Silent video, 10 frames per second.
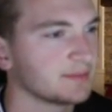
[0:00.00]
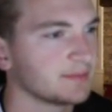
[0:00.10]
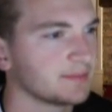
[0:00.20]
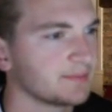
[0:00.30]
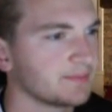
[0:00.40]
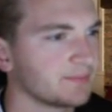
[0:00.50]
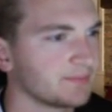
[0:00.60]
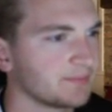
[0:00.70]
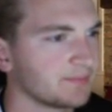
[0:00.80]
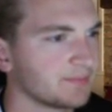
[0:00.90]

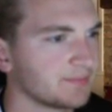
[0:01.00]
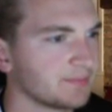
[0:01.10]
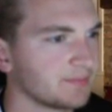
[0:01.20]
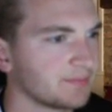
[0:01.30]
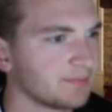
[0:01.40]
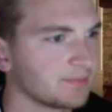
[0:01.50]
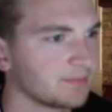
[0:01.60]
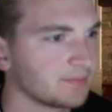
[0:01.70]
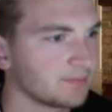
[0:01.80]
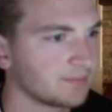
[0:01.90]

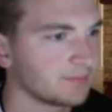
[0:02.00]
Nothing is said.